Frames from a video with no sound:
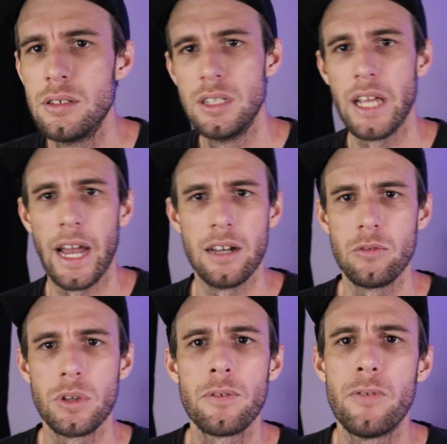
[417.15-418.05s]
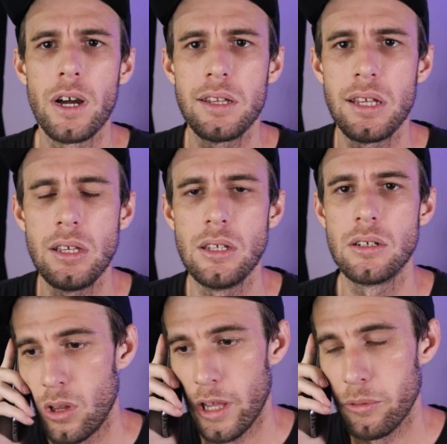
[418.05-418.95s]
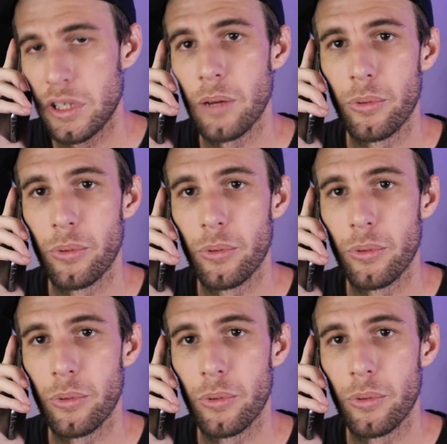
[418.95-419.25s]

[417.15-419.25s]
Yeah, what the fuck is heat? Hey, what's up,